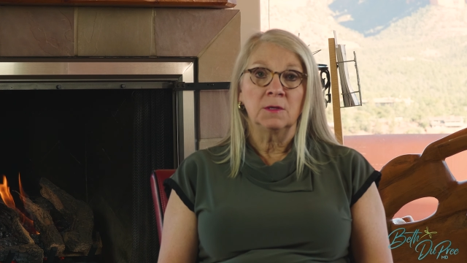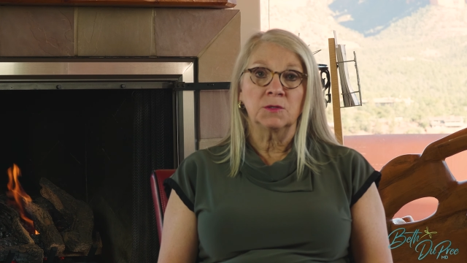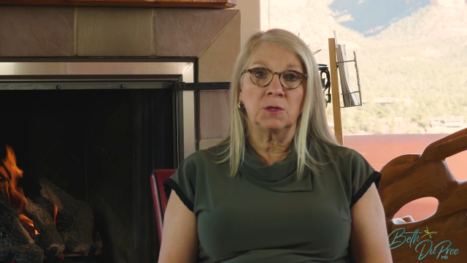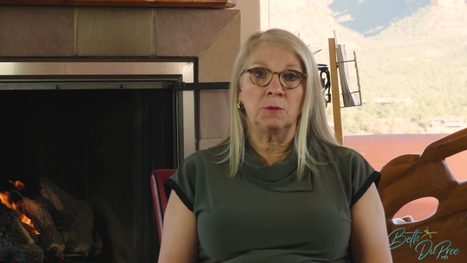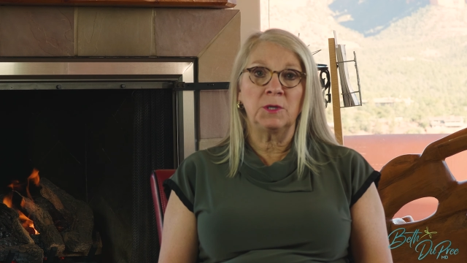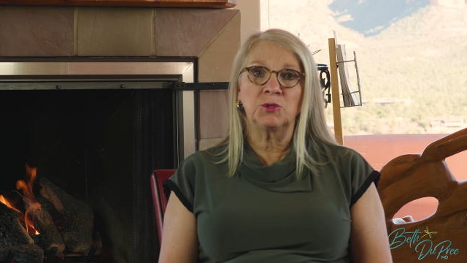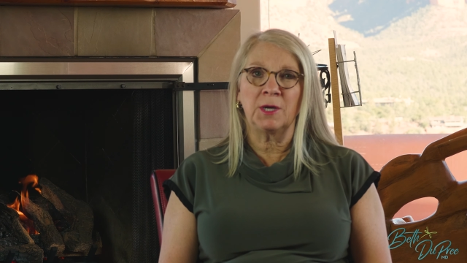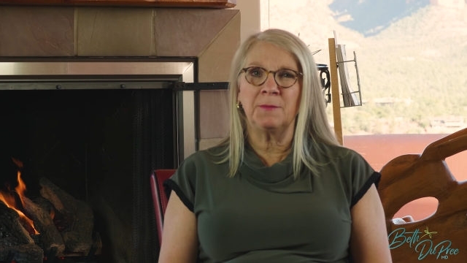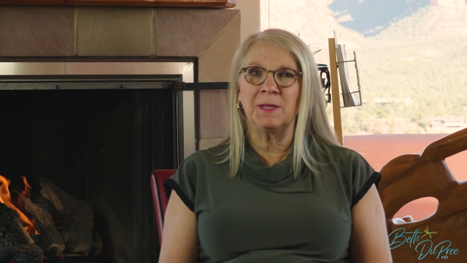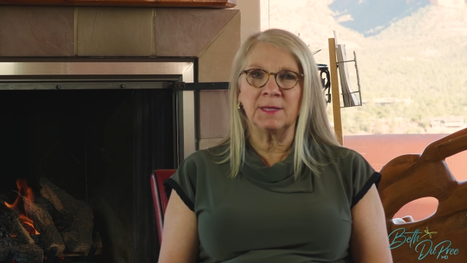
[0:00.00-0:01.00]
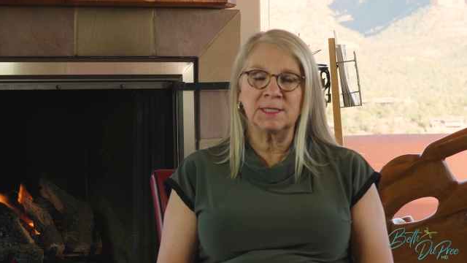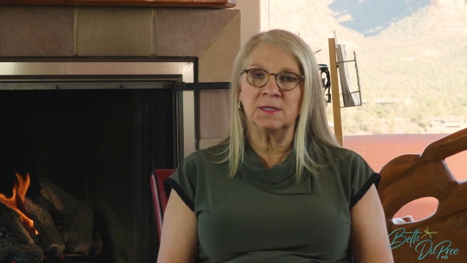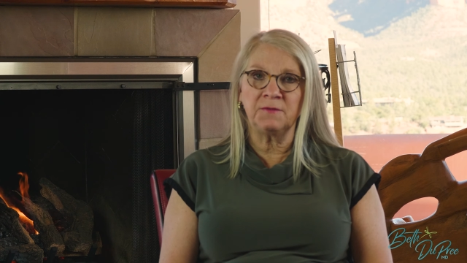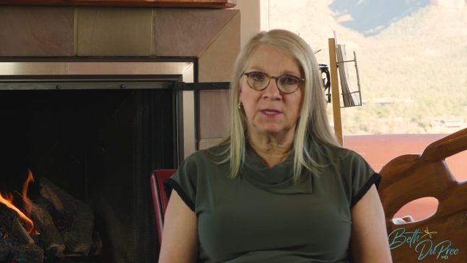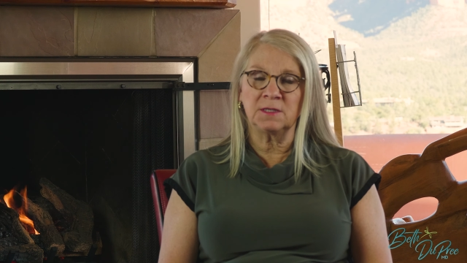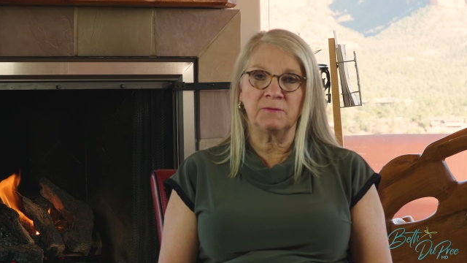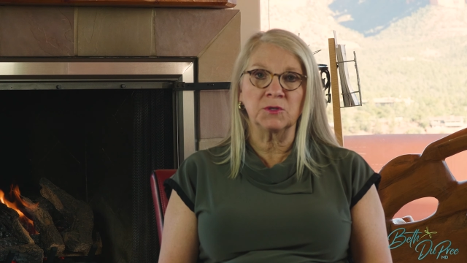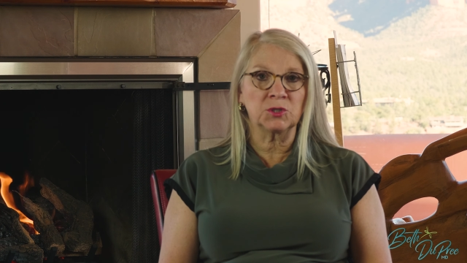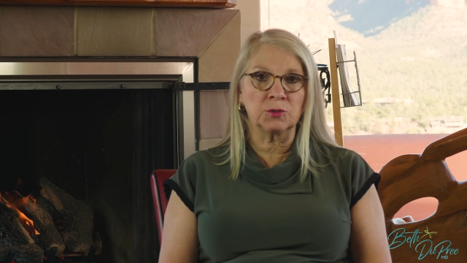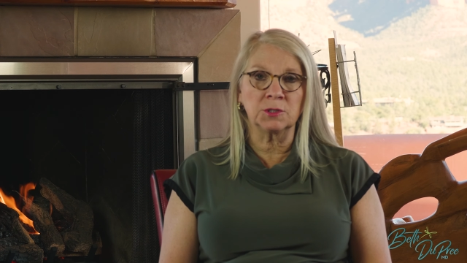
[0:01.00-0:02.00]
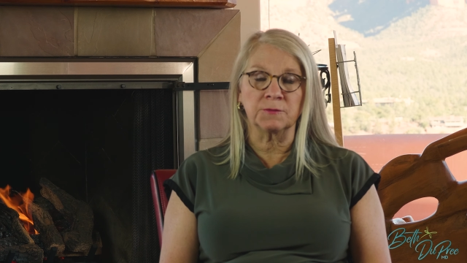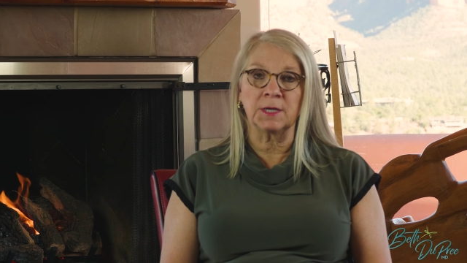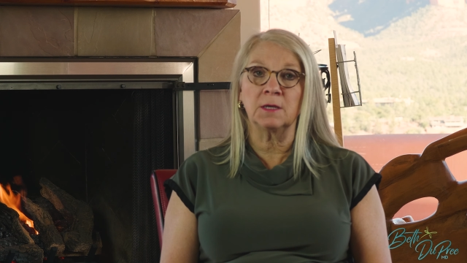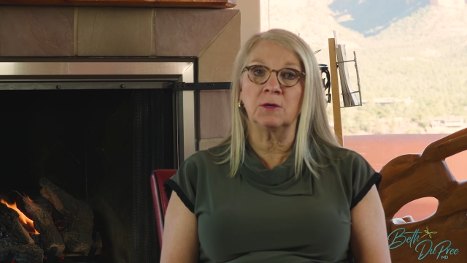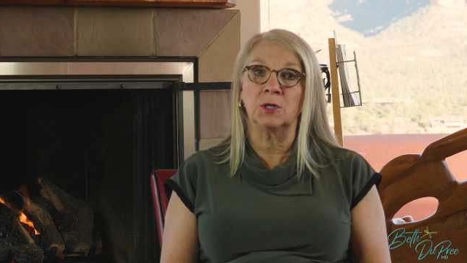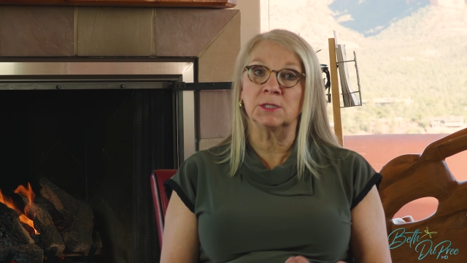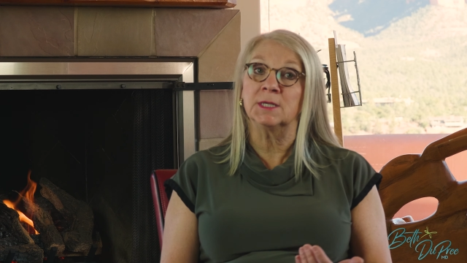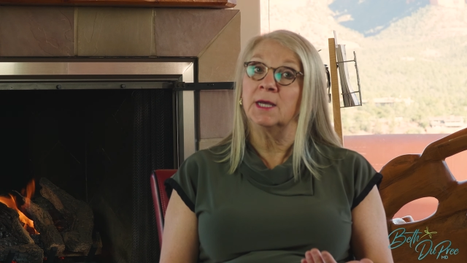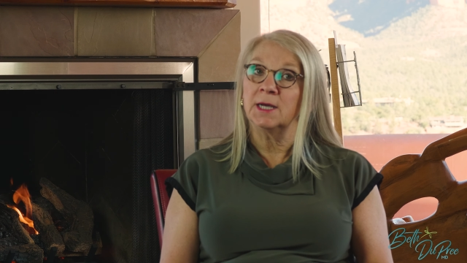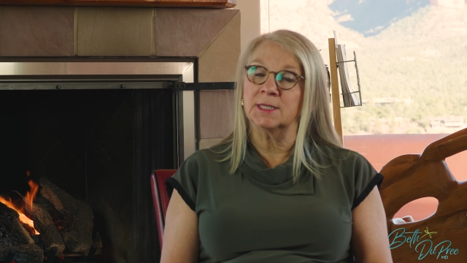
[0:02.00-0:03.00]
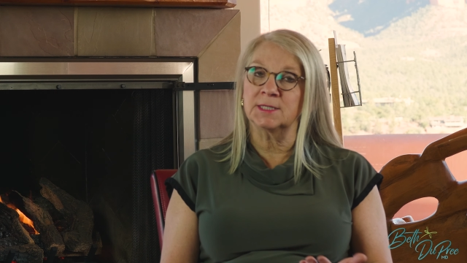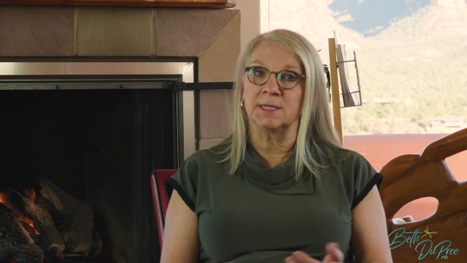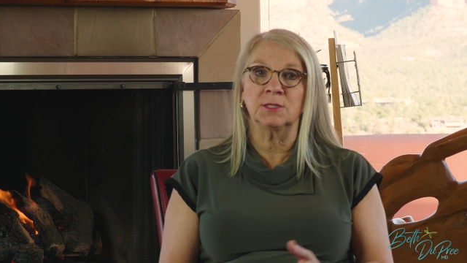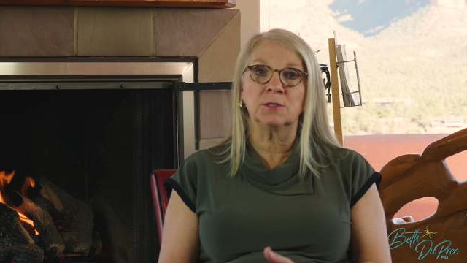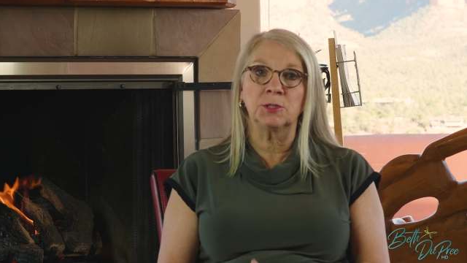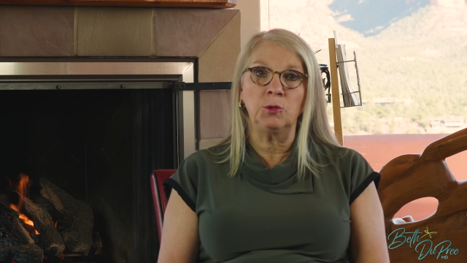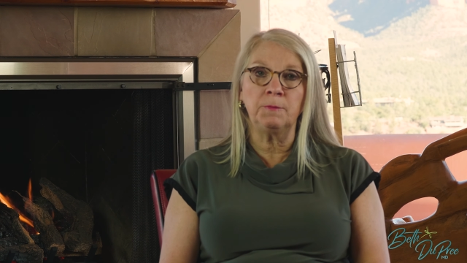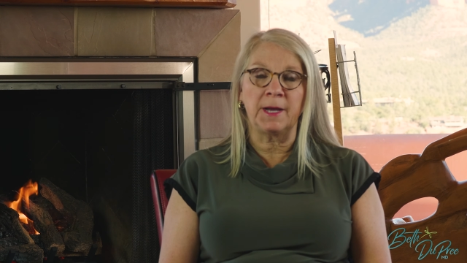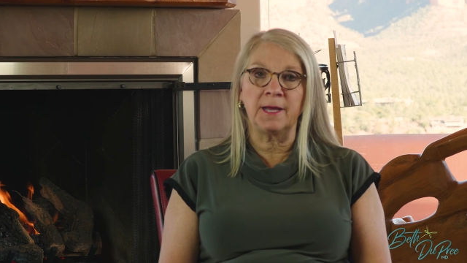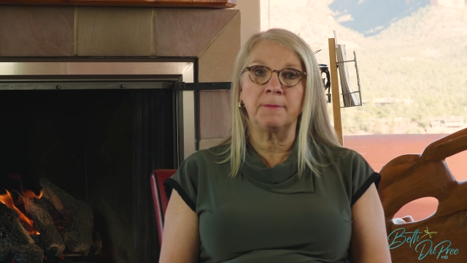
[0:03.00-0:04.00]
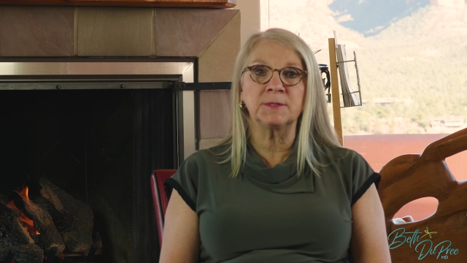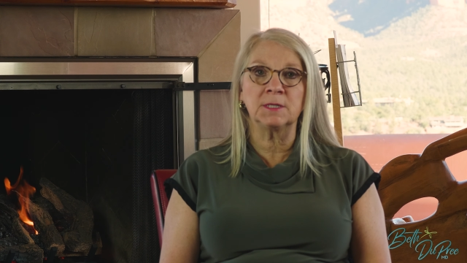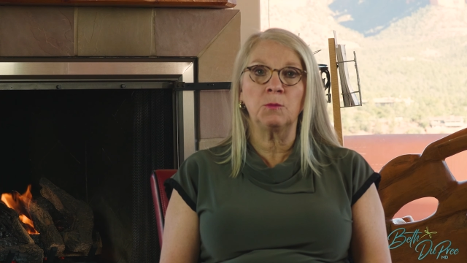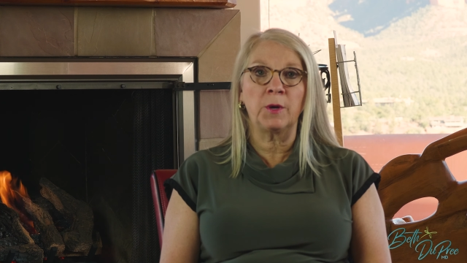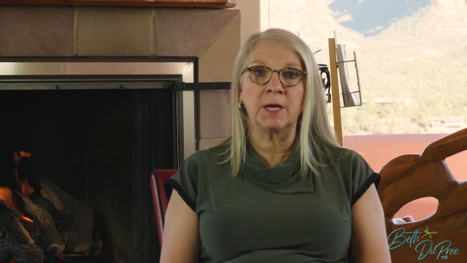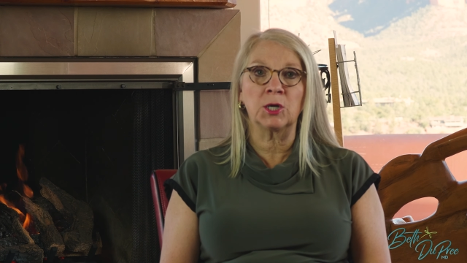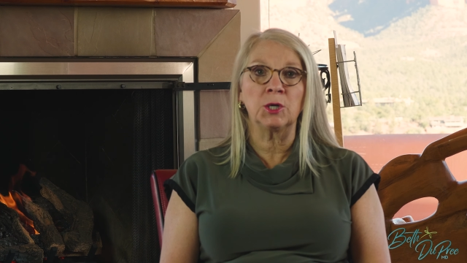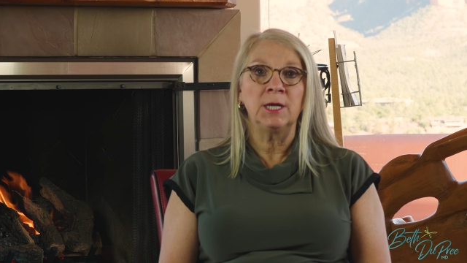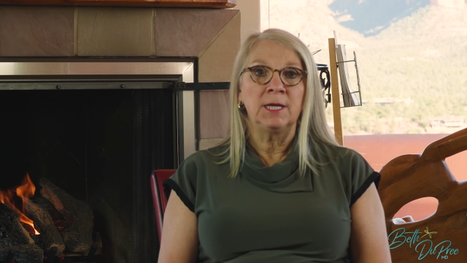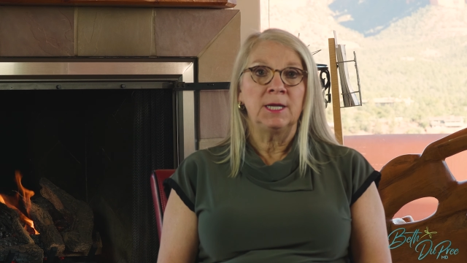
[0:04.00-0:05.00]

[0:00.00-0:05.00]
So we try to be less invasive with surgery, called a sentinel node biopsy, where